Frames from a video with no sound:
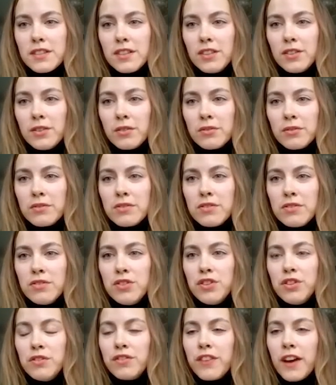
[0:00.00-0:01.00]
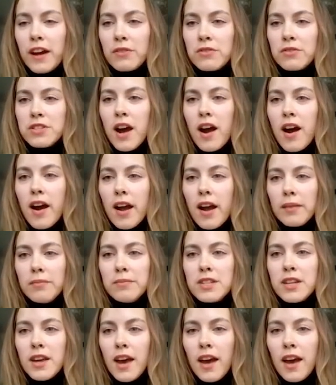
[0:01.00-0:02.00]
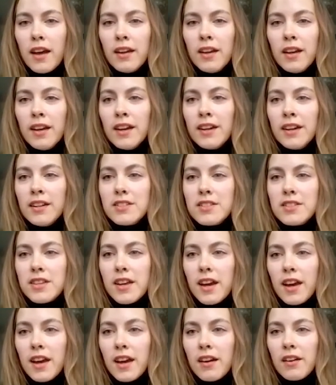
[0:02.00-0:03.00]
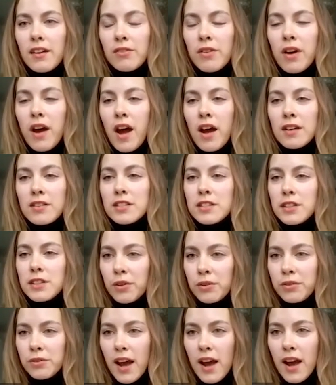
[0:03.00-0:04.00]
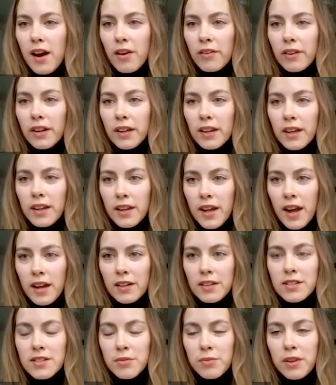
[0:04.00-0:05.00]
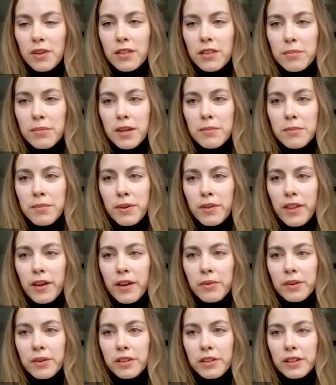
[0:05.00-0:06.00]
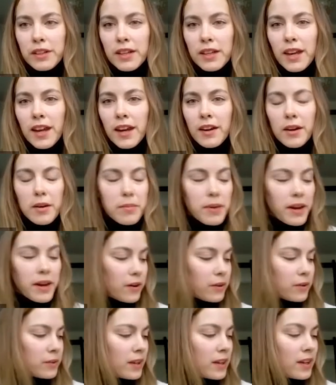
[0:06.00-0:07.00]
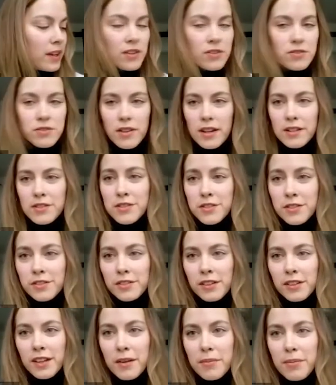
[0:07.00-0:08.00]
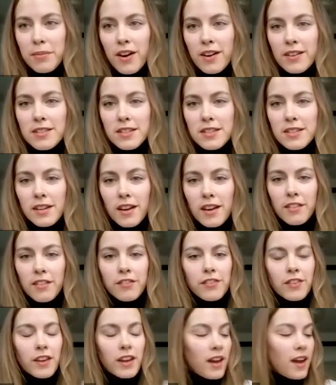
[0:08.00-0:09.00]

newfound time to slow down and connect with the people that we really care about. So that's certainly a positive.